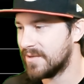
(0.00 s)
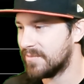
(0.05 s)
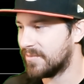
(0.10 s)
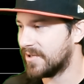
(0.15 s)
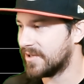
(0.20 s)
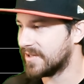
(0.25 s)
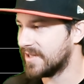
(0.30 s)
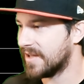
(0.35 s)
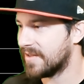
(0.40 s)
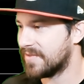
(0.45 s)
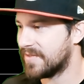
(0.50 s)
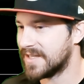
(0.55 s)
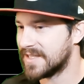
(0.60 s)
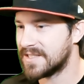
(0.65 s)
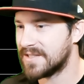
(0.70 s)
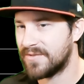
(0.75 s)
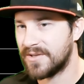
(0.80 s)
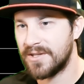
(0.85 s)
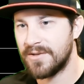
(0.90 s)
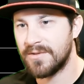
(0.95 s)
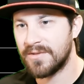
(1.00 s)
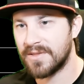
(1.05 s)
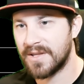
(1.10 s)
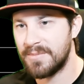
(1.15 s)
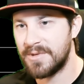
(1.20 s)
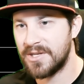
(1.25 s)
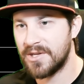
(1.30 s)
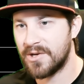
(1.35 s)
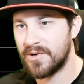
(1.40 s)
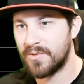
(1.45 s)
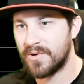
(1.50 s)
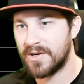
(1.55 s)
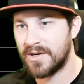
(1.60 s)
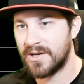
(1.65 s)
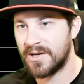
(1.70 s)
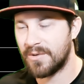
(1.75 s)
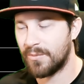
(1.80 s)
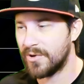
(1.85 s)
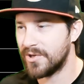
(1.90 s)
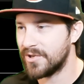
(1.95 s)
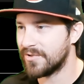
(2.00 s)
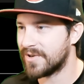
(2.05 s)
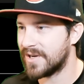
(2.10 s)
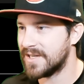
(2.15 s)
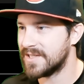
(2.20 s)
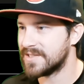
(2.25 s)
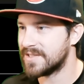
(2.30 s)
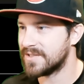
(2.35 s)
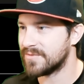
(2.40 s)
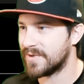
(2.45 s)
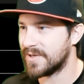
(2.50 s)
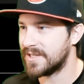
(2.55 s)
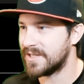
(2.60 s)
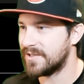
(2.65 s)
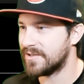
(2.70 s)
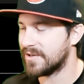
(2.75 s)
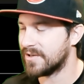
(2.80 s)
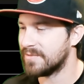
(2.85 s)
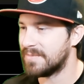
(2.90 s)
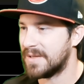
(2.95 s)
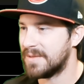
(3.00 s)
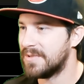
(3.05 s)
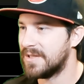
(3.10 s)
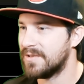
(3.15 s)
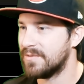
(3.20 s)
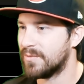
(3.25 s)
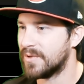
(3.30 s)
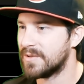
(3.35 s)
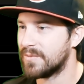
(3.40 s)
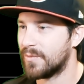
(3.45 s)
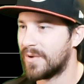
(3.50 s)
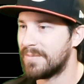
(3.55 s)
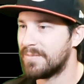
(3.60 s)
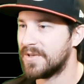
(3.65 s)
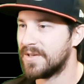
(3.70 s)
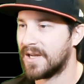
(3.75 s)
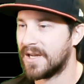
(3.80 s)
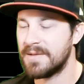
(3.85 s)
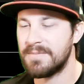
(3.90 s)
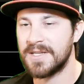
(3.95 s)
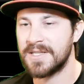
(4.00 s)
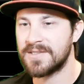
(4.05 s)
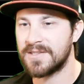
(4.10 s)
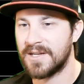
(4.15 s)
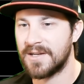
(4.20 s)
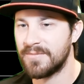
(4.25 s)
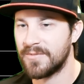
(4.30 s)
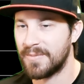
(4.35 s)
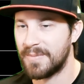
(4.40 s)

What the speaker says: But yeah, that's the video. Let me know what your guys' ranking are, maybe what weapon I messed up.